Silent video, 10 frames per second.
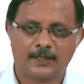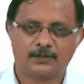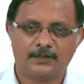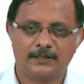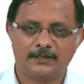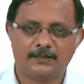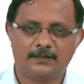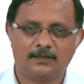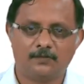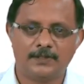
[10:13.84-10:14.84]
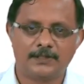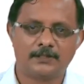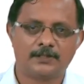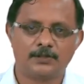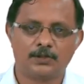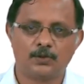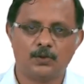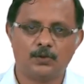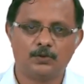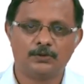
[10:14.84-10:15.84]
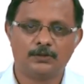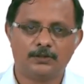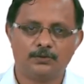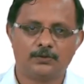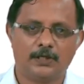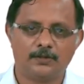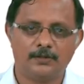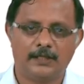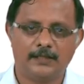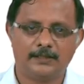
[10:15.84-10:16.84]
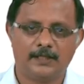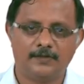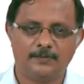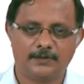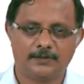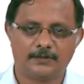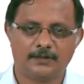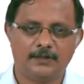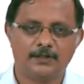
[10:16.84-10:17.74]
So, these downward signals also go to control the anti-gravity muscles.